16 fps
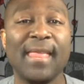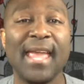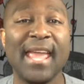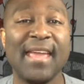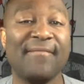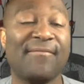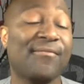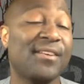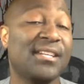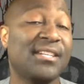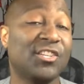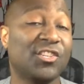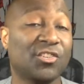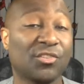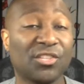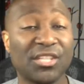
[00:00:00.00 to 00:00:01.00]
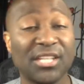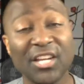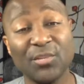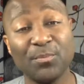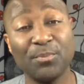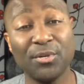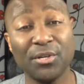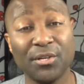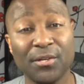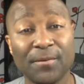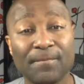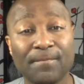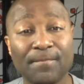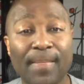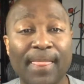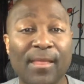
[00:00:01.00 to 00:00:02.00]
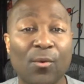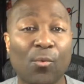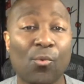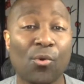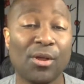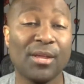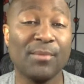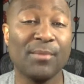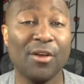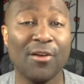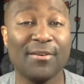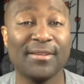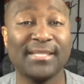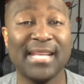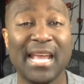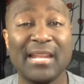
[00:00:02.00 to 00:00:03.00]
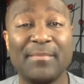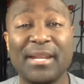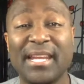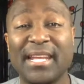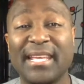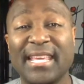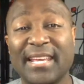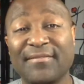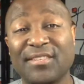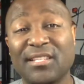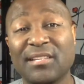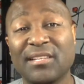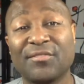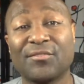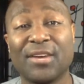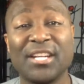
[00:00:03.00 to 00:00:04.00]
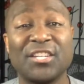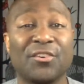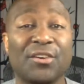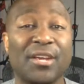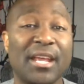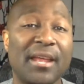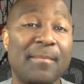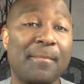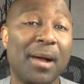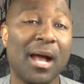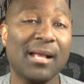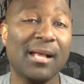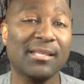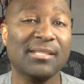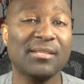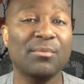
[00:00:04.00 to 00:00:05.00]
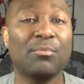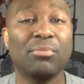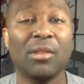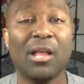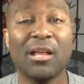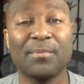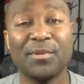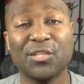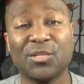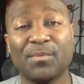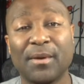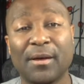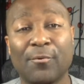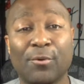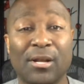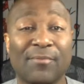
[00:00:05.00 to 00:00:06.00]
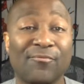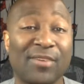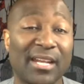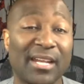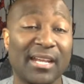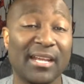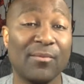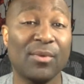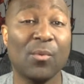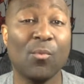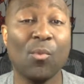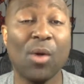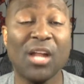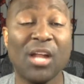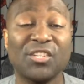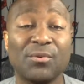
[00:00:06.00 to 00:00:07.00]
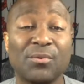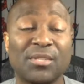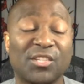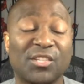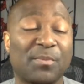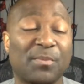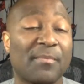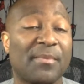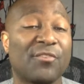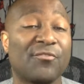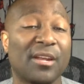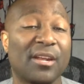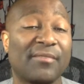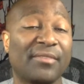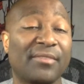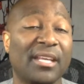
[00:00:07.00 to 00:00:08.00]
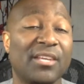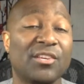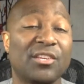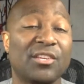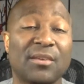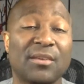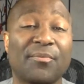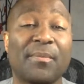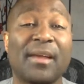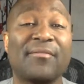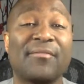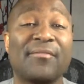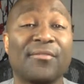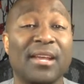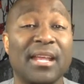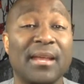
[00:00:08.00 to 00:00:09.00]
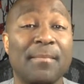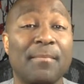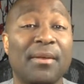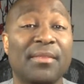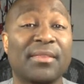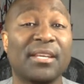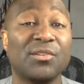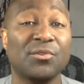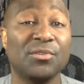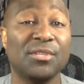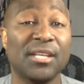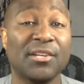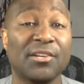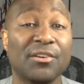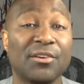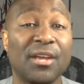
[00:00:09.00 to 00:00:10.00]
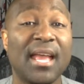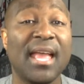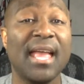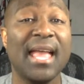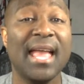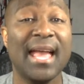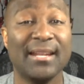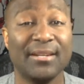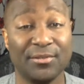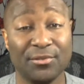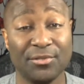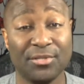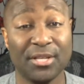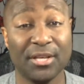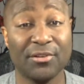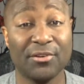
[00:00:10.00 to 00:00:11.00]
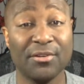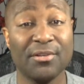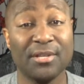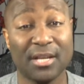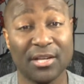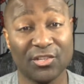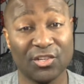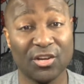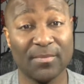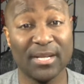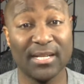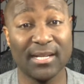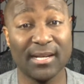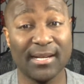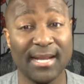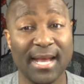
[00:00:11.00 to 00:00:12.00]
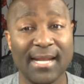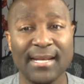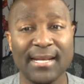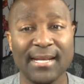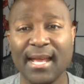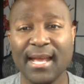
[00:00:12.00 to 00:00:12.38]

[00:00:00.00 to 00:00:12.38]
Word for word: a free digital sketchbook, work in progress animated GIFs delivered right to your inbox, blog posts about what I'm reading, what I'm watching, what's inspiring me creatively, you can sign up for my free monthly newsletter at newsletter.gerimi.net.